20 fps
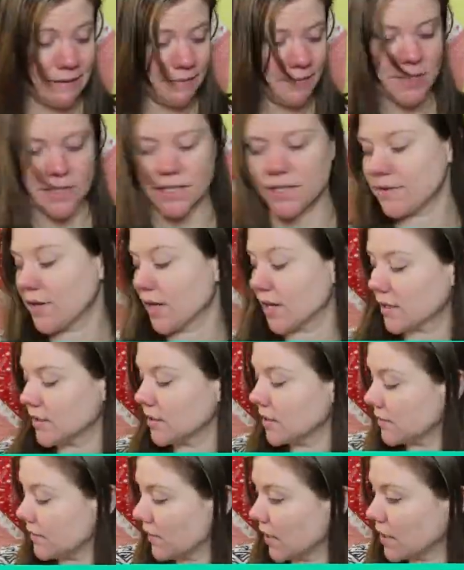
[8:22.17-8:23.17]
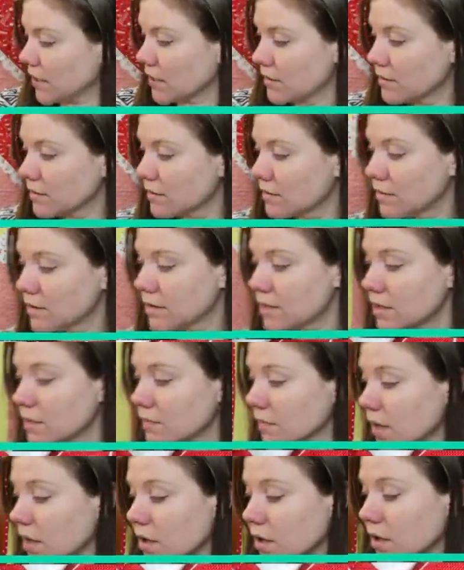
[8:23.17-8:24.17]
But it's fine. It's fine. It's
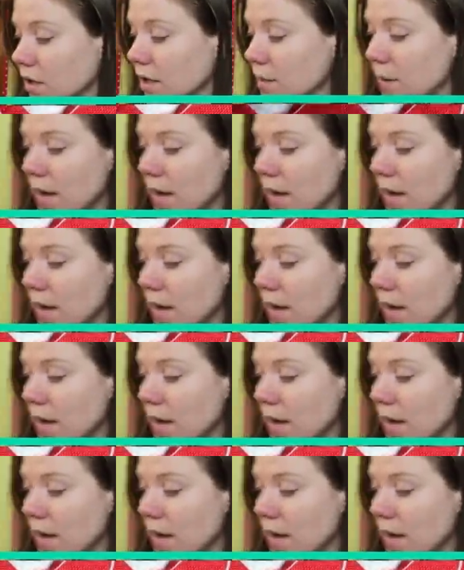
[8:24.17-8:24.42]
fine, girly